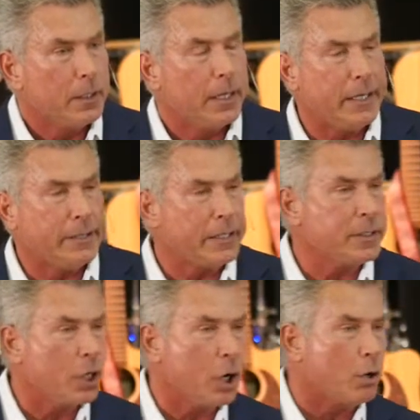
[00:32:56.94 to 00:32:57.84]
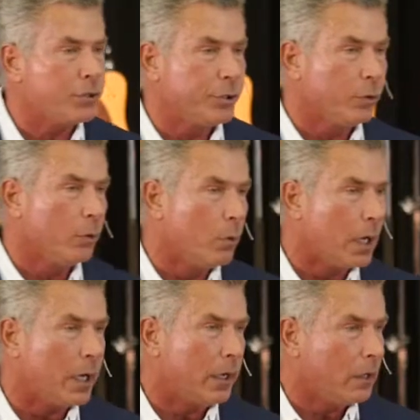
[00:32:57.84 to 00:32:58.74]
He didn't go to
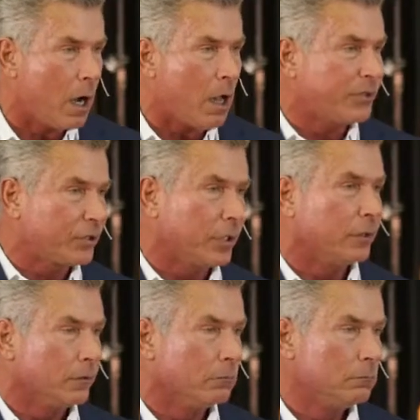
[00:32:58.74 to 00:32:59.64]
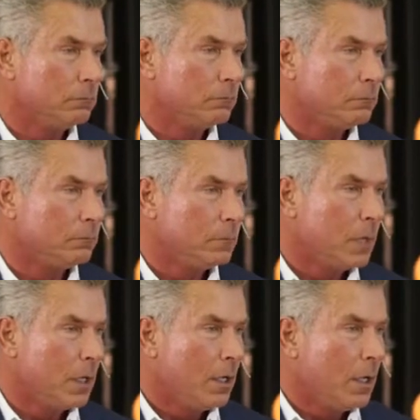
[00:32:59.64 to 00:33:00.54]
uh, Austin.
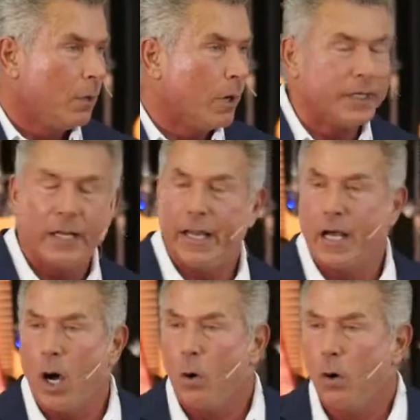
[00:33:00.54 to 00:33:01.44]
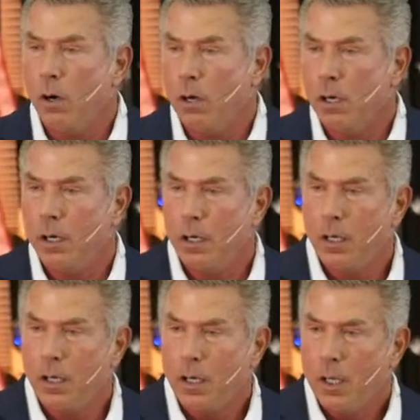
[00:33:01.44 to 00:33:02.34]
Where did he go?
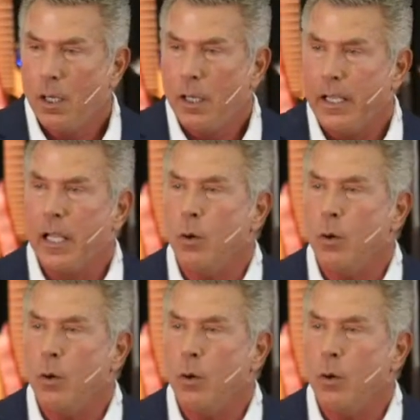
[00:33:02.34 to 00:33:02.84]
He